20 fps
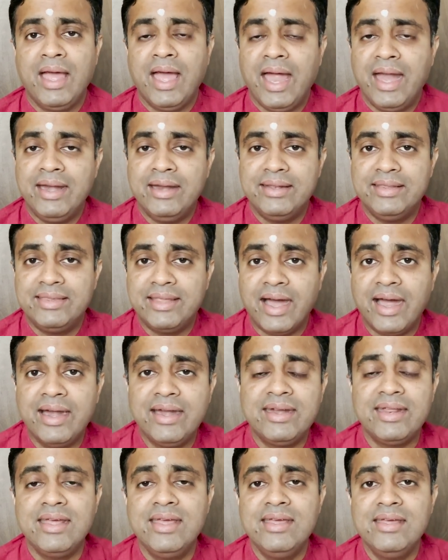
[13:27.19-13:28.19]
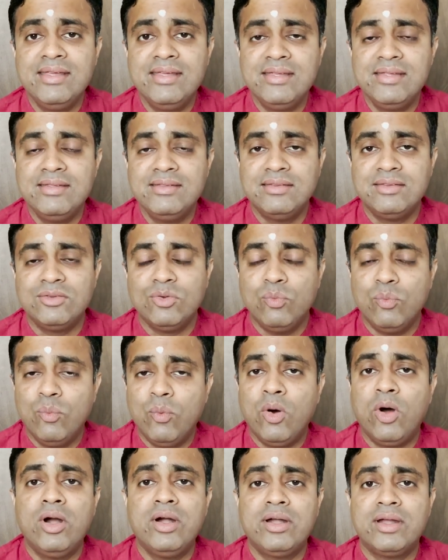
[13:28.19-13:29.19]
And that is
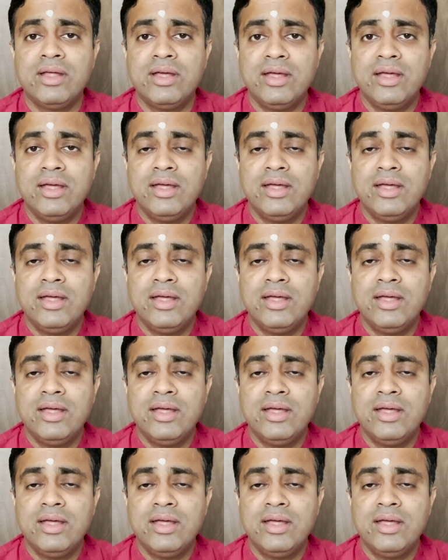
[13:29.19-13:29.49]
what